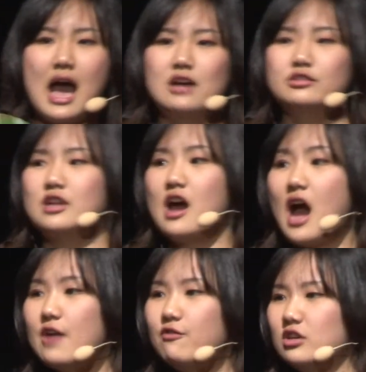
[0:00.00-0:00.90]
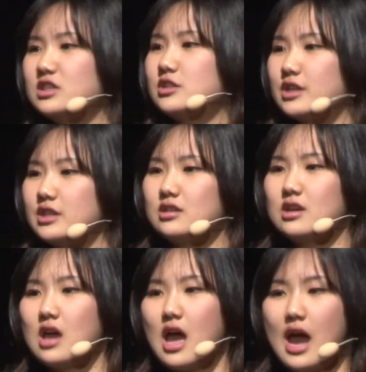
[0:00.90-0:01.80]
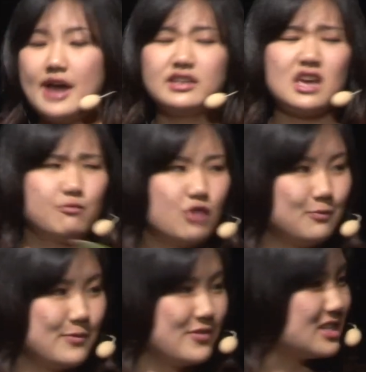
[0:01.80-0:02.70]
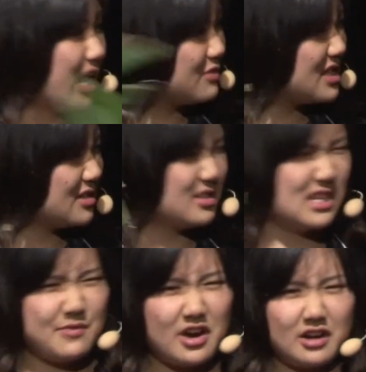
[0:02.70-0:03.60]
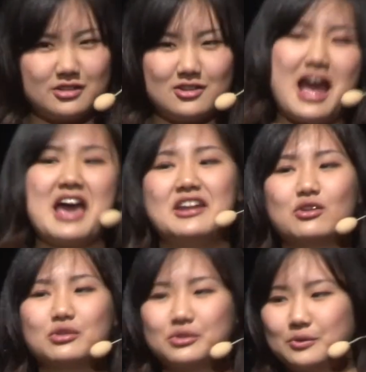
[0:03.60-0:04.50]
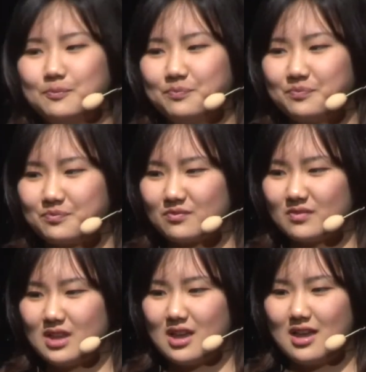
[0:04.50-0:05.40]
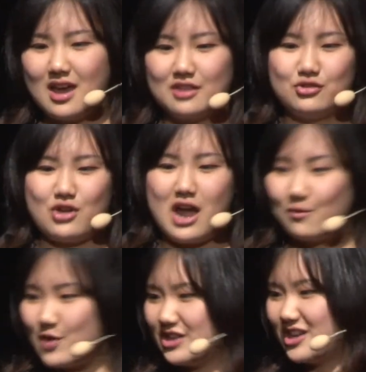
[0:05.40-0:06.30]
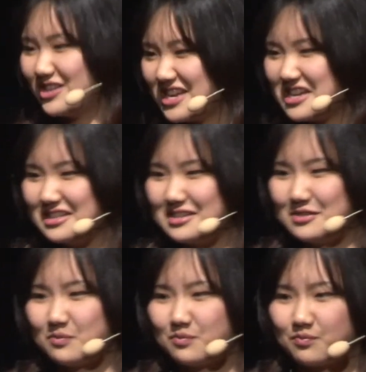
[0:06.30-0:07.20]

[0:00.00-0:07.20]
After I watched it, I came up with something similar to Aenokoto. Do you have any ideas?